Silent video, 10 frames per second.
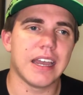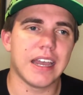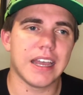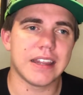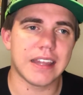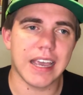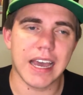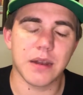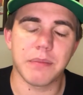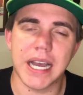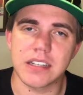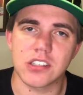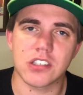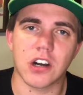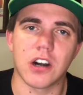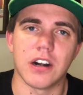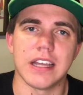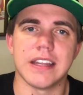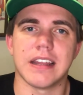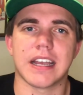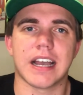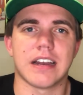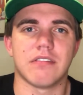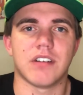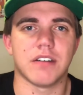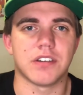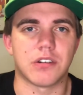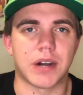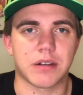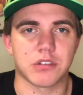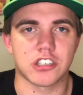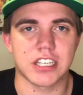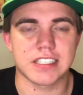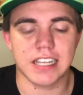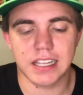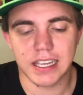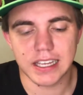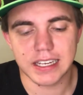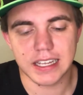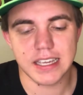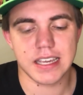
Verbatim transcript: And they had a bad start, and then they got involved in a wreck with Chase Elliott,